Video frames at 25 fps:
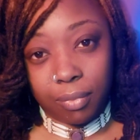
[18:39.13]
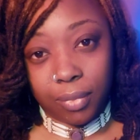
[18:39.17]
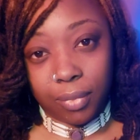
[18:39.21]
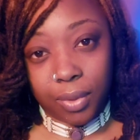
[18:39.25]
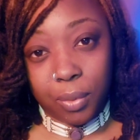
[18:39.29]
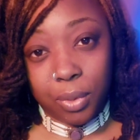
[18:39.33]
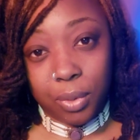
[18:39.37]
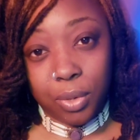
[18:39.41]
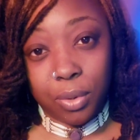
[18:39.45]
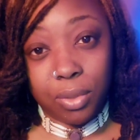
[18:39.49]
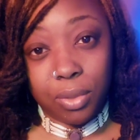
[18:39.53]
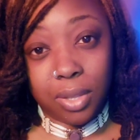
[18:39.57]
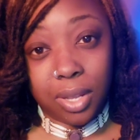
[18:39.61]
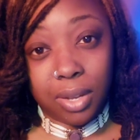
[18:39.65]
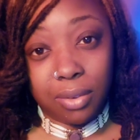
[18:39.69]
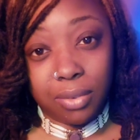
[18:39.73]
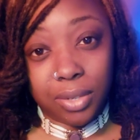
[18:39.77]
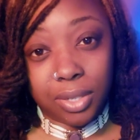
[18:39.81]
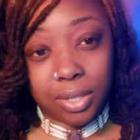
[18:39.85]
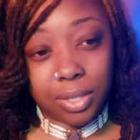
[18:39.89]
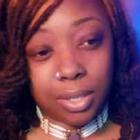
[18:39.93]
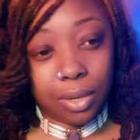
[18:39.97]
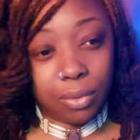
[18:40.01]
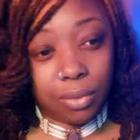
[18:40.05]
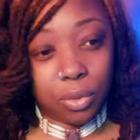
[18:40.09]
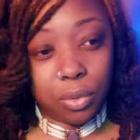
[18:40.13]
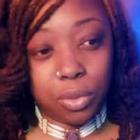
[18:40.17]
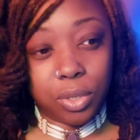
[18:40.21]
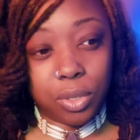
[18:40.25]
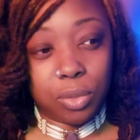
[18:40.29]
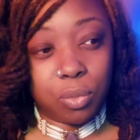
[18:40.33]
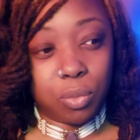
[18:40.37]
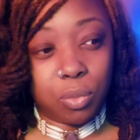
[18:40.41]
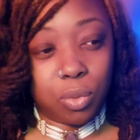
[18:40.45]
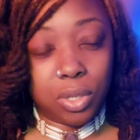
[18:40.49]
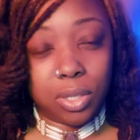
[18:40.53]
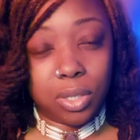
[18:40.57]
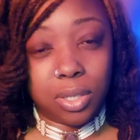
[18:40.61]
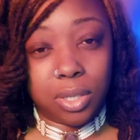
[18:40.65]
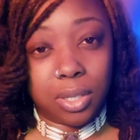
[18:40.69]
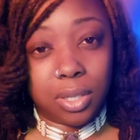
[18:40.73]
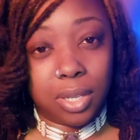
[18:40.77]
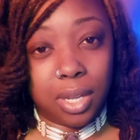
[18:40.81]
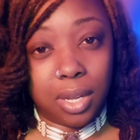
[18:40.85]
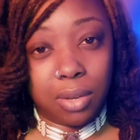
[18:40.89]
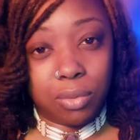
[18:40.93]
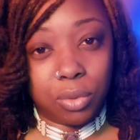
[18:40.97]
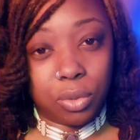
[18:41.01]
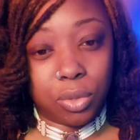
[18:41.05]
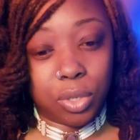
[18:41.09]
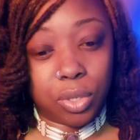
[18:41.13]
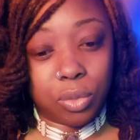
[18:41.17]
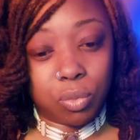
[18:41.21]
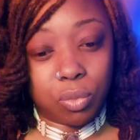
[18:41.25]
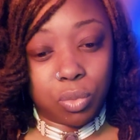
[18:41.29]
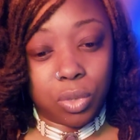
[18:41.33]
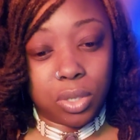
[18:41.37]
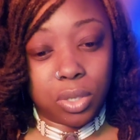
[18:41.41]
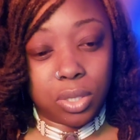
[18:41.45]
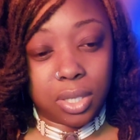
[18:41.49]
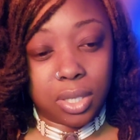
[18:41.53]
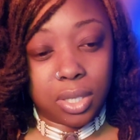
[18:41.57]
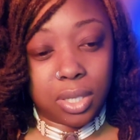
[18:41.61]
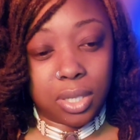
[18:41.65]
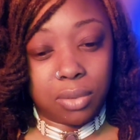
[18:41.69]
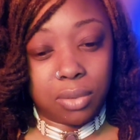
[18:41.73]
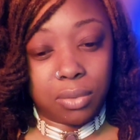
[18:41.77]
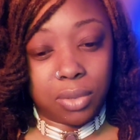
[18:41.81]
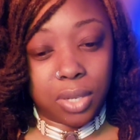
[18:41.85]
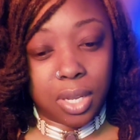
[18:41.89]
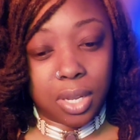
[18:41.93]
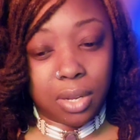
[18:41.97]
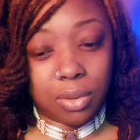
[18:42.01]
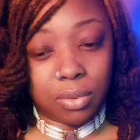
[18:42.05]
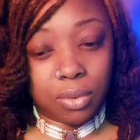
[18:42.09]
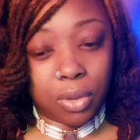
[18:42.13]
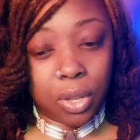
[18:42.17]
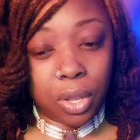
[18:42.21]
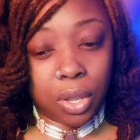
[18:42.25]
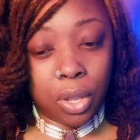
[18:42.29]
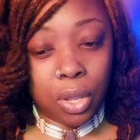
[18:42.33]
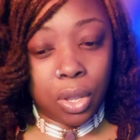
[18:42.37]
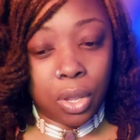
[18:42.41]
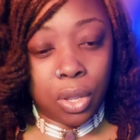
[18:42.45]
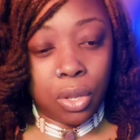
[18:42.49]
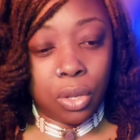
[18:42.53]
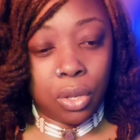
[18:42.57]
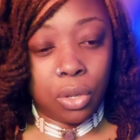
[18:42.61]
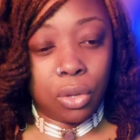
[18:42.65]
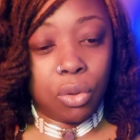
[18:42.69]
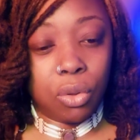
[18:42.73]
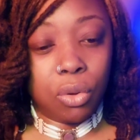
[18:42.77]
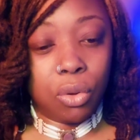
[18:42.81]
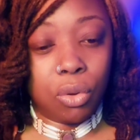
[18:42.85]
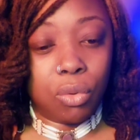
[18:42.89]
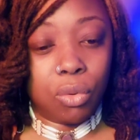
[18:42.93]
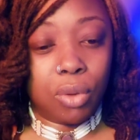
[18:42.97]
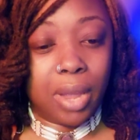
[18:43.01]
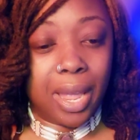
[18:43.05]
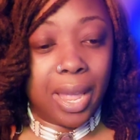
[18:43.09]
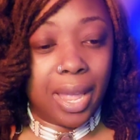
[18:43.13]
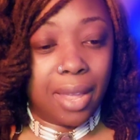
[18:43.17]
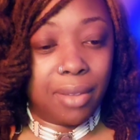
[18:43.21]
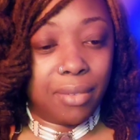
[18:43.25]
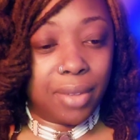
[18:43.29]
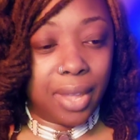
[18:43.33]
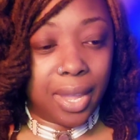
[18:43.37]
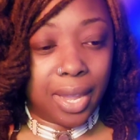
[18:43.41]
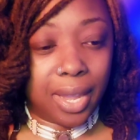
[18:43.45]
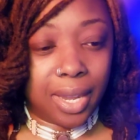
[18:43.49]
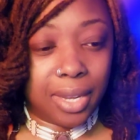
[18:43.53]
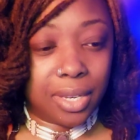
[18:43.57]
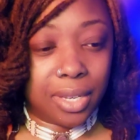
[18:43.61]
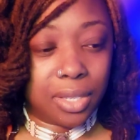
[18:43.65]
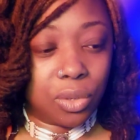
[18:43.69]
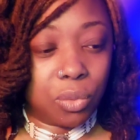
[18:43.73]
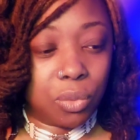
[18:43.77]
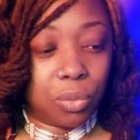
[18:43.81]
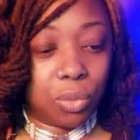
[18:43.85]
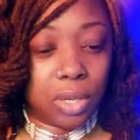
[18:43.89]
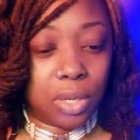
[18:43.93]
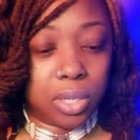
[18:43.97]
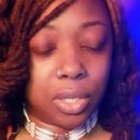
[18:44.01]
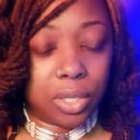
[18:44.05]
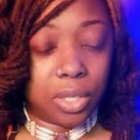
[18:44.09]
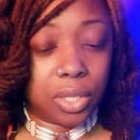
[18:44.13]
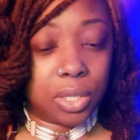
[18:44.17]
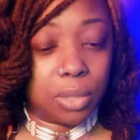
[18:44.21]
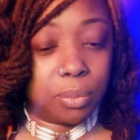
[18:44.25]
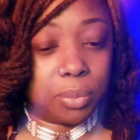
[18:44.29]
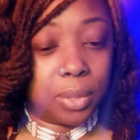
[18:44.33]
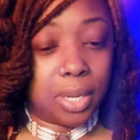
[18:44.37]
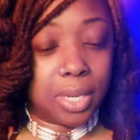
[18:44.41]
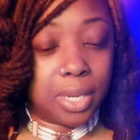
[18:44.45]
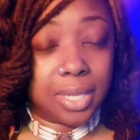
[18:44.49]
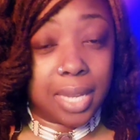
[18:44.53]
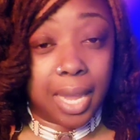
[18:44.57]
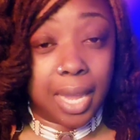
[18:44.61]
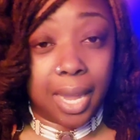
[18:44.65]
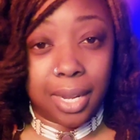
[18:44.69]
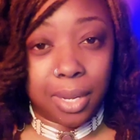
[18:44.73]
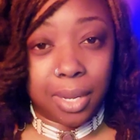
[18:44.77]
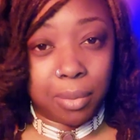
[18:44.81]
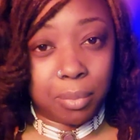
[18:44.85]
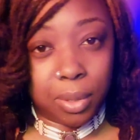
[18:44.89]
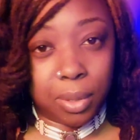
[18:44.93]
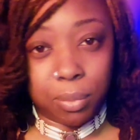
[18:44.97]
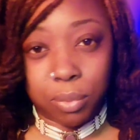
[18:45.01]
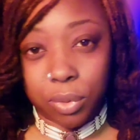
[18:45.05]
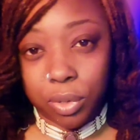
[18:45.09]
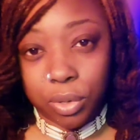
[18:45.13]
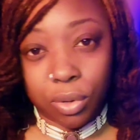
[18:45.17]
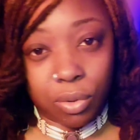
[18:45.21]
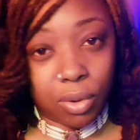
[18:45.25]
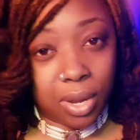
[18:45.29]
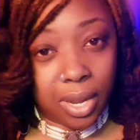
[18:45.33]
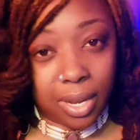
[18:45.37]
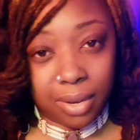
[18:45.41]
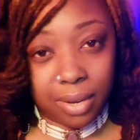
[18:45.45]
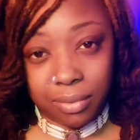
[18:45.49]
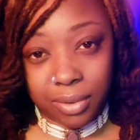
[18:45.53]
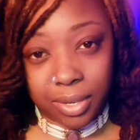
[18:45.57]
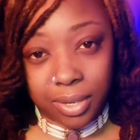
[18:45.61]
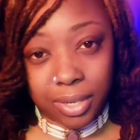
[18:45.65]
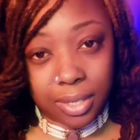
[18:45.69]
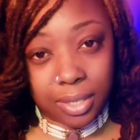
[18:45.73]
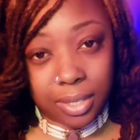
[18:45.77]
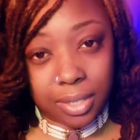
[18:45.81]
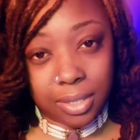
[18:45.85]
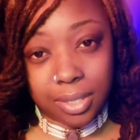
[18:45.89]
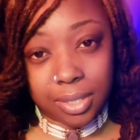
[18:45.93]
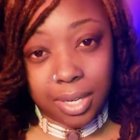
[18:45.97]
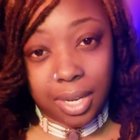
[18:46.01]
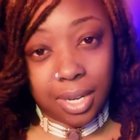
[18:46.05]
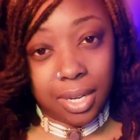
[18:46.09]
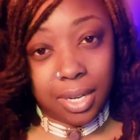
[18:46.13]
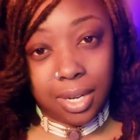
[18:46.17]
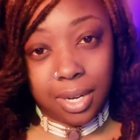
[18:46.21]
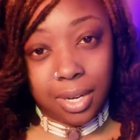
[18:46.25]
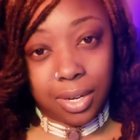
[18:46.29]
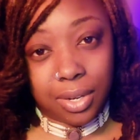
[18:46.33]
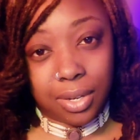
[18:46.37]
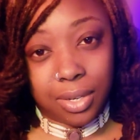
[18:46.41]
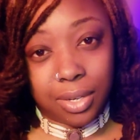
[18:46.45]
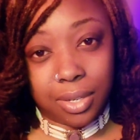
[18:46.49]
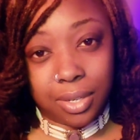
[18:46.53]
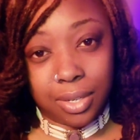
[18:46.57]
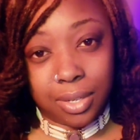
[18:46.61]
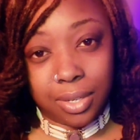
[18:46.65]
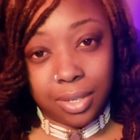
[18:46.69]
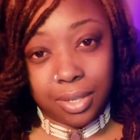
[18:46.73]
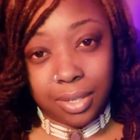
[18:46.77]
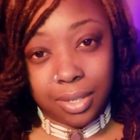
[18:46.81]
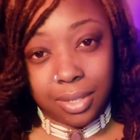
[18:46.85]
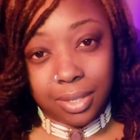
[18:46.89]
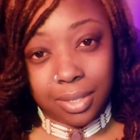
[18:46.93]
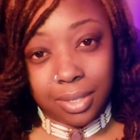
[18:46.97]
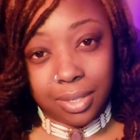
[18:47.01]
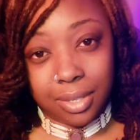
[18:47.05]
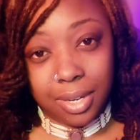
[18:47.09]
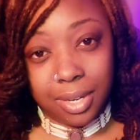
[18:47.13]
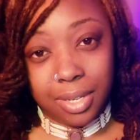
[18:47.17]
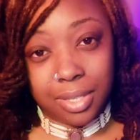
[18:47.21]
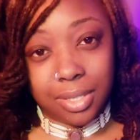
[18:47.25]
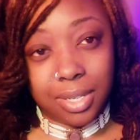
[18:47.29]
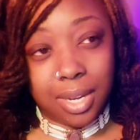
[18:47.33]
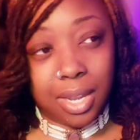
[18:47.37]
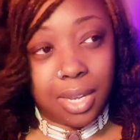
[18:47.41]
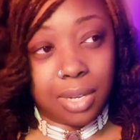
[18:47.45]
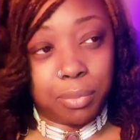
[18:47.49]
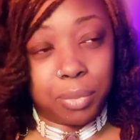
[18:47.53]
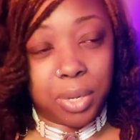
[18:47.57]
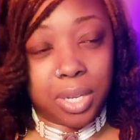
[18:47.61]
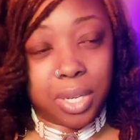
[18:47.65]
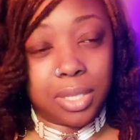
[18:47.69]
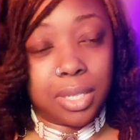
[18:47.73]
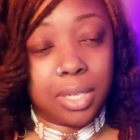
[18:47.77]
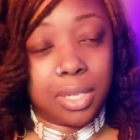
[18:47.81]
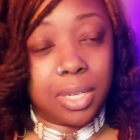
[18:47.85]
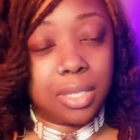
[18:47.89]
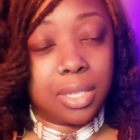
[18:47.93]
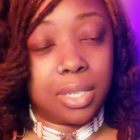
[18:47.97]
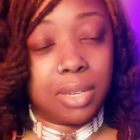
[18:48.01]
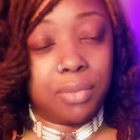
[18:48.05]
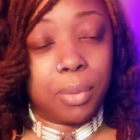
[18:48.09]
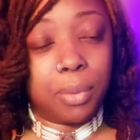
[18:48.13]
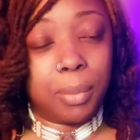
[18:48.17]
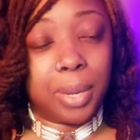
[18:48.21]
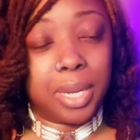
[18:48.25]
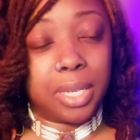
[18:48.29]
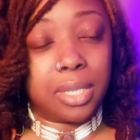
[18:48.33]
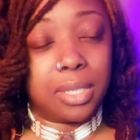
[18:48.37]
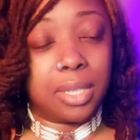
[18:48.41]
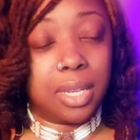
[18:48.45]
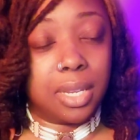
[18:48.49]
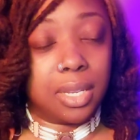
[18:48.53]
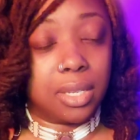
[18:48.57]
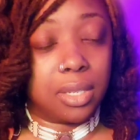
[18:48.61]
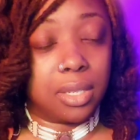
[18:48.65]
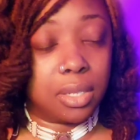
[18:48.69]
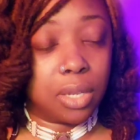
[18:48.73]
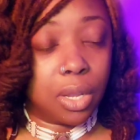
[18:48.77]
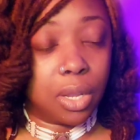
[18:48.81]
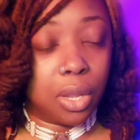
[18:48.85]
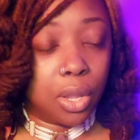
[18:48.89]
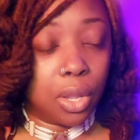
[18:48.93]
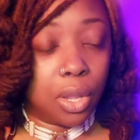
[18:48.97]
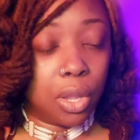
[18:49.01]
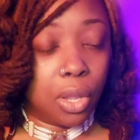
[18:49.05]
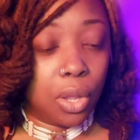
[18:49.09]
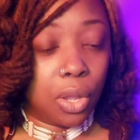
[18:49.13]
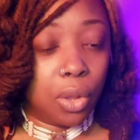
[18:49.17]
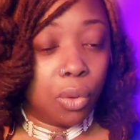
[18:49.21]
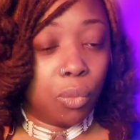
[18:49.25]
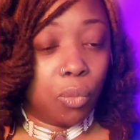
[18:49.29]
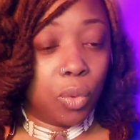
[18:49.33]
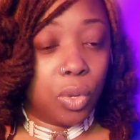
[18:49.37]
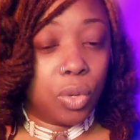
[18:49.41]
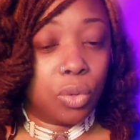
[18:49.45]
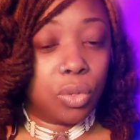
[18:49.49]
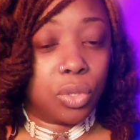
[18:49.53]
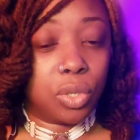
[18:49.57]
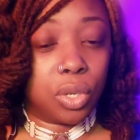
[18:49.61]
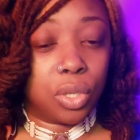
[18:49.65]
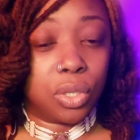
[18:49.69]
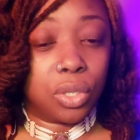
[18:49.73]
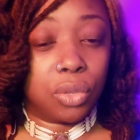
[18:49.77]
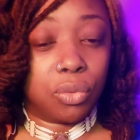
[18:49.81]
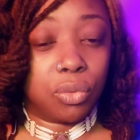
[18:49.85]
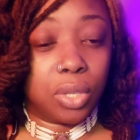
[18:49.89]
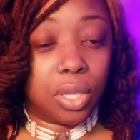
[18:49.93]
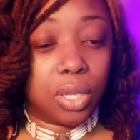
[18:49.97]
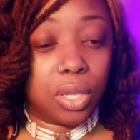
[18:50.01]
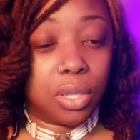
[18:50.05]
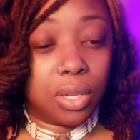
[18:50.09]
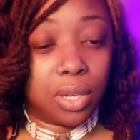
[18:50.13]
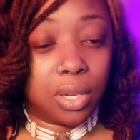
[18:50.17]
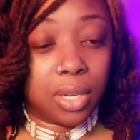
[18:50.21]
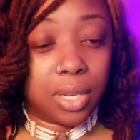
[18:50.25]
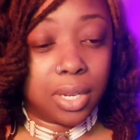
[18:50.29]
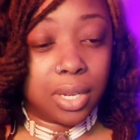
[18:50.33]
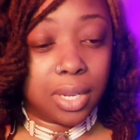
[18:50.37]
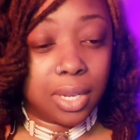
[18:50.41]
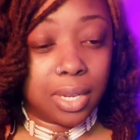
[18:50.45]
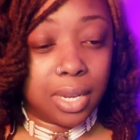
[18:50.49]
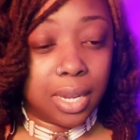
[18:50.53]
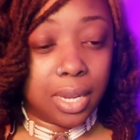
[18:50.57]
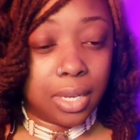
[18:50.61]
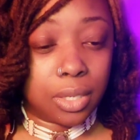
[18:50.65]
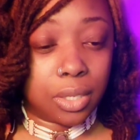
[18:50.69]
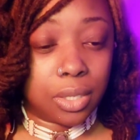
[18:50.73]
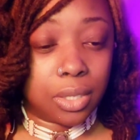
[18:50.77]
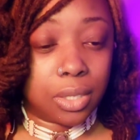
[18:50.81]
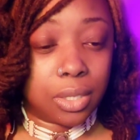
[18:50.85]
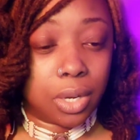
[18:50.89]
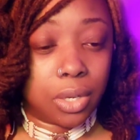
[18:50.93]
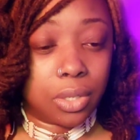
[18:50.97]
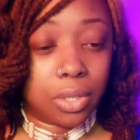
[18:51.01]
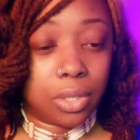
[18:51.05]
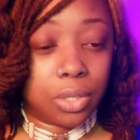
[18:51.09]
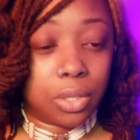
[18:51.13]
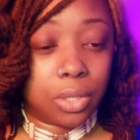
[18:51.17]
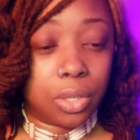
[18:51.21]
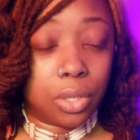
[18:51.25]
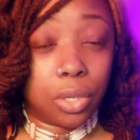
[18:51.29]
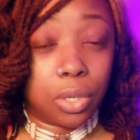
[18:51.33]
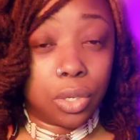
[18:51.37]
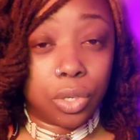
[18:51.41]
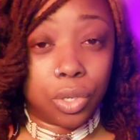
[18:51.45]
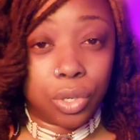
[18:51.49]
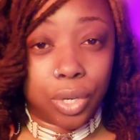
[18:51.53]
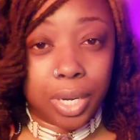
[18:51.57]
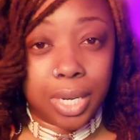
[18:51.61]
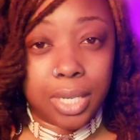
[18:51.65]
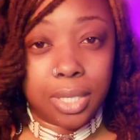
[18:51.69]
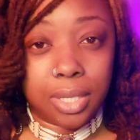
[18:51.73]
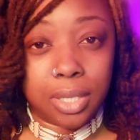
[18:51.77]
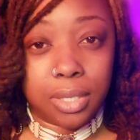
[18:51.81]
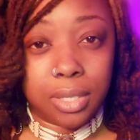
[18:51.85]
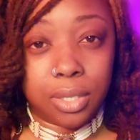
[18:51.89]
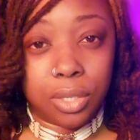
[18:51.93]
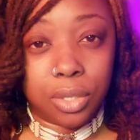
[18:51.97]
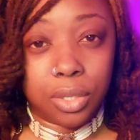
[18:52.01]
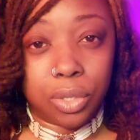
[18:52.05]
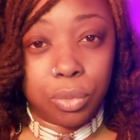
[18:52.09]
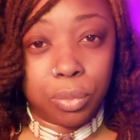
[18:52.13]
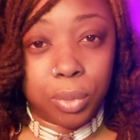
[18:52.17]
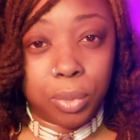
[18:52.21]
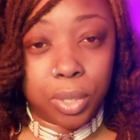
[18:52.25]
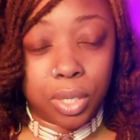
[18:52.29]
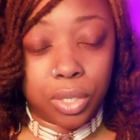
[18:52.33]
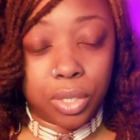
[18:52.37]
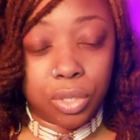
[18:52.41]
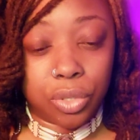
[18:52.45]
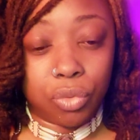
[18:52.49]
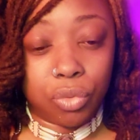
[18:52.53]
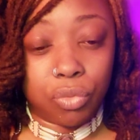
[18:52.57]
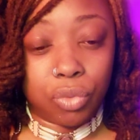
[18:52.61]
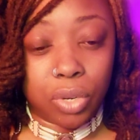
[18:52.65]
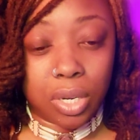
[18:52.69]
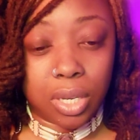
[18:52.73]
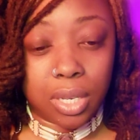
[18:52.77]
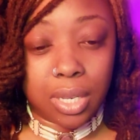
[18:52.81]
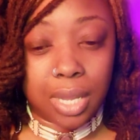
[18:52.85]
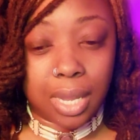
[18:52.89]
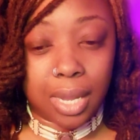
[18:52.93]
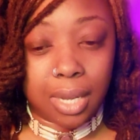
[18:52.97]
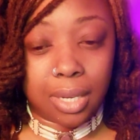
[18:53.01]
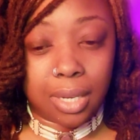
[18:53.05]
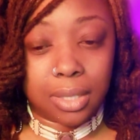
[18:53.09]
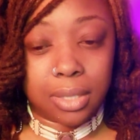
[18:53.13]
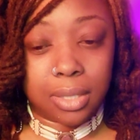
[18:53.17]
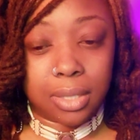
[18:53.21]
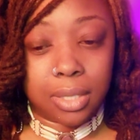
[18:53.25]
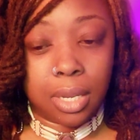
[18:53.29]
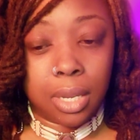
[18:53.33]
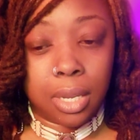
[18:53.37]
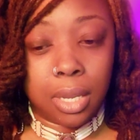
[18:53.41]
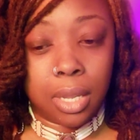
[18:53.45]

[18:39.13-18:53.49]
When you love yourself, you just want to love. You just want to give love. You don't have hate to want to just be attacking people. You don't have it. It's not in there. It's not, because it doesn't even make sense. When you start to really look at it, it starts to look crazy to you, because you realize